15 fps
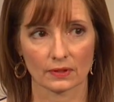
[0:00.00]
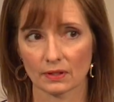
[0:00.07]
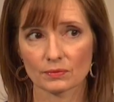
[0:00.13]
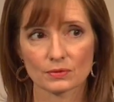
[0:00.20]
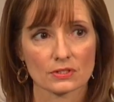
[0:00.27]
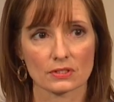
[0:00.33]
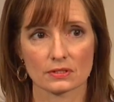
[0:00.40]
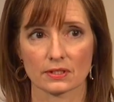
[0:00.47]
It
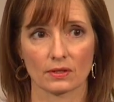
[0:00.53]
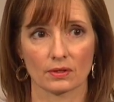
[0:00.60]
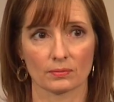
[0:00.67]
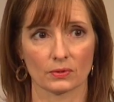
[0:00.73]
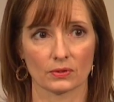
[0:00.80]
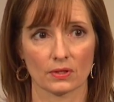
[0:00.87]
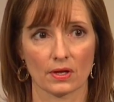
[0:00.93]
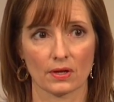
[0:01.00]
was a
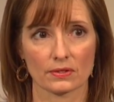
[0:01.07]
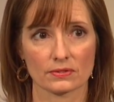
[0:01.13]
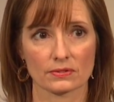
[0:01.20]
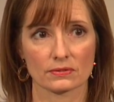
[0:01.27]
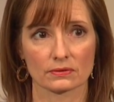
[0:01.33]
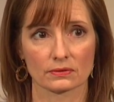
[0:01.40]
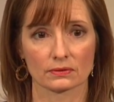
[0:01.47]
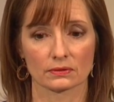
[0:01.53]
terrible
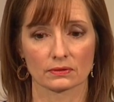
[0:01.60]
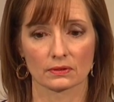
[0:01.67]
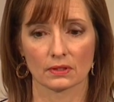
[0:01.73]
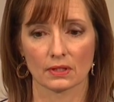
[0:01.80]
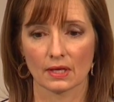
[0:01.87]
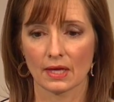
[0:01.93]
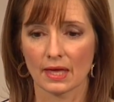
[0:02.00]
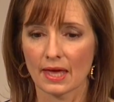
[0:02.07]
loss.
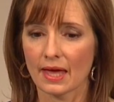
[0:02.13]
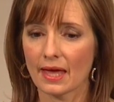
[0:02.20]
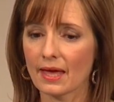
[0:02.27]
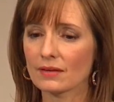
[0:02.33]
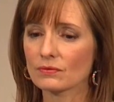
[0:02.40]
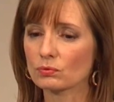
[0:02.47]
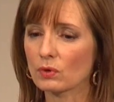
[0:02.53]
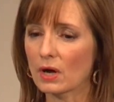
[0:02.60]

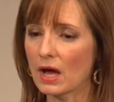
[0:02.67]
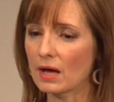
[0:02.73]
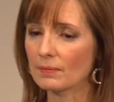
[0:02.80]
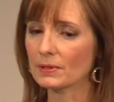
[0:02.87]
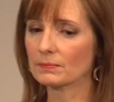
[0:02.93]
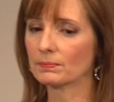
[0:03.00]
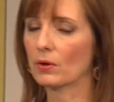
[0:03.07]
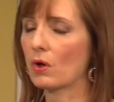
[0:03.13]
And Rob
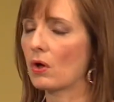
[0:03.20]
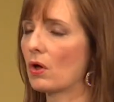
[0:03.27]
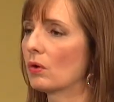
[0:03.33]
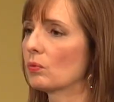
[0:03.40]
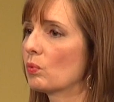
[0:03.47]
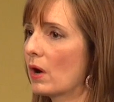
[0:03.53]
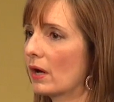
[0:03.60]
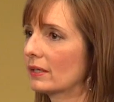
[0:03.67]
and
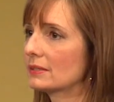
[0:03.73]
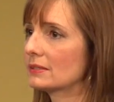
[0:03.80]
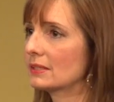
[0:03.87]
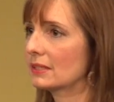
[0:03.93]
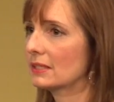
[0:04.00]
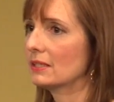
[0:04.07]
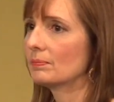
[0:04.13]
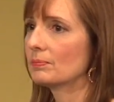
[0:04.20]
Paul wanted to
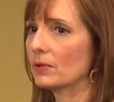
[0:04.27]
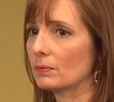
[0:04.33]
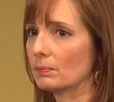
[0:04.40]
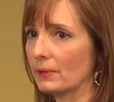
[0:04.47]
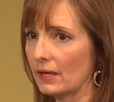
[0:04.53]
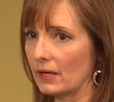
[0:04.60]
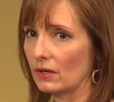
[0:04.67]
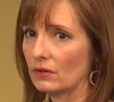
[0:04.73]
keep their
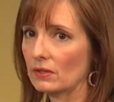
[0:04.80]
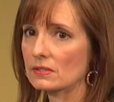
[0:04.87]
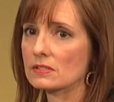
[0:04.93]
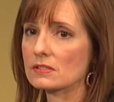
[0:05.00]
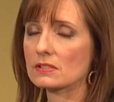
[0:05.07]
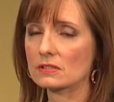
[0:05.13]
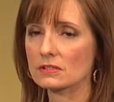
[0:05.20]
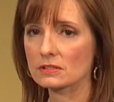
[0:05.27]

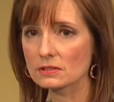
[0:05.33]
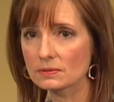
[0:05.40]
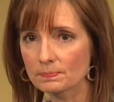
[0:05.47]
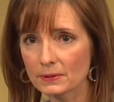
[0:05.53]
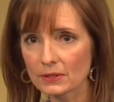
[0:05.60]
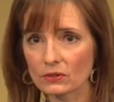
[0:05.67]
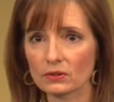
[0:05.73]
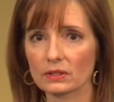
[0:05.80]
parents'
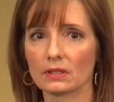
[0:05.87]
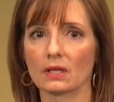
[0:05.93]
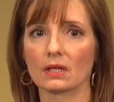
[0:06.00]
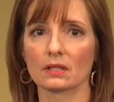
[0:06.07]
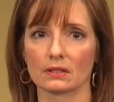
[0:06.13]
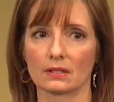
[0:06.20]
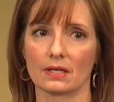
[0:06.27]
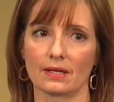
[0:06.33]
spirit
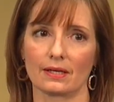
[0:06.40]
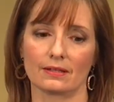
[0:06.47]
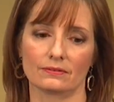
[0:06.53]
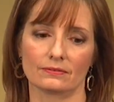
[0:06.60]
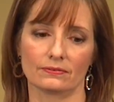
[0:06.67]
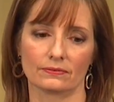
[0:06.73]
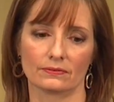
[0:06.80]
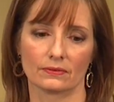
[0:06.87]

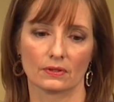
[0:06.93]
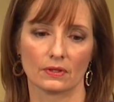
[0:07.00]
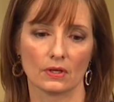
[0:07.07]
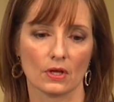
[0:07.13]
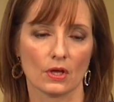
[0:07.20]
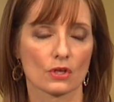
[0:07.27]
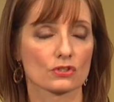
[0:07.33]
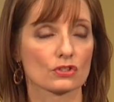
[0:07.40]
alive.
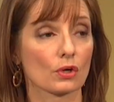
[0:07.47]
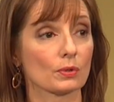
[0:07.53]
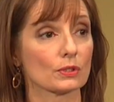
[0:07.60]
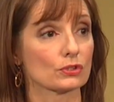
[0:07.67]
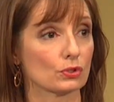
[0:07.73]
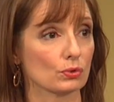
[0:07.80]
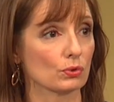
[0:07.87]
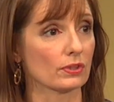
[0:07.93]
So in
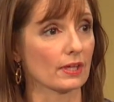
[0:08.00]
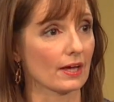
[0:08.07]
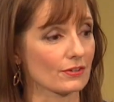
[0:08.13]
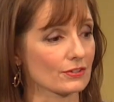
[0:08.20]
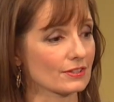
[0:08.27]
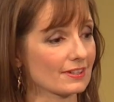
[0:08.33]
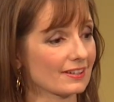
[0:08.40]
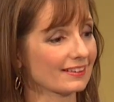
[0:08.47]

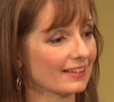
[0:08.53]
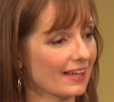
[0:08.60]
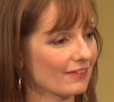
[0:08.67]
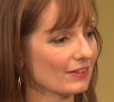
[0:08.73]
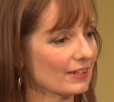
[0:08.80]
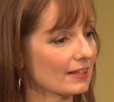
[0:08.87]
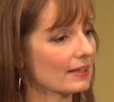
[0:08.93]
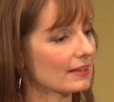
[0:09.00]

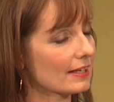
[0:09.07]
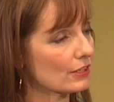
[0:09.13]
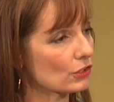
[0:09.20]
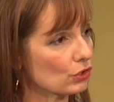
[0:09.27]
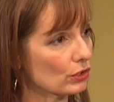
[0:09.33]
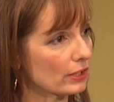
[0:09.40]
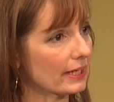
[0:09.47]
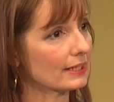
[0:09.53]
2011, they
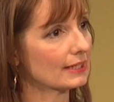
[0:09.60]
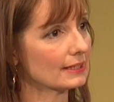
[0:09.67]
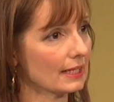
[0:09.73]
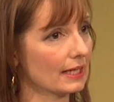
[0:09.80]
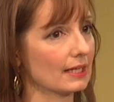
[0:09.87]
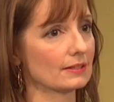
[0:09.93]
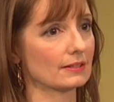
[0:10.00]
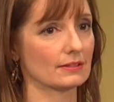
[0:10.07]
created
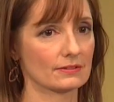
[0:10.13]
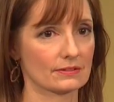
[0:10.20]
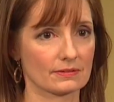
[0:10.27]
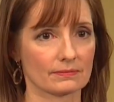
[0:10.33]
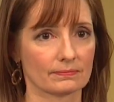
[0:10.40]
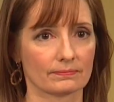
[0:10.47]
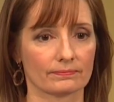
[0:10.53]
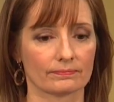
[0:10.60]
Gandhi's.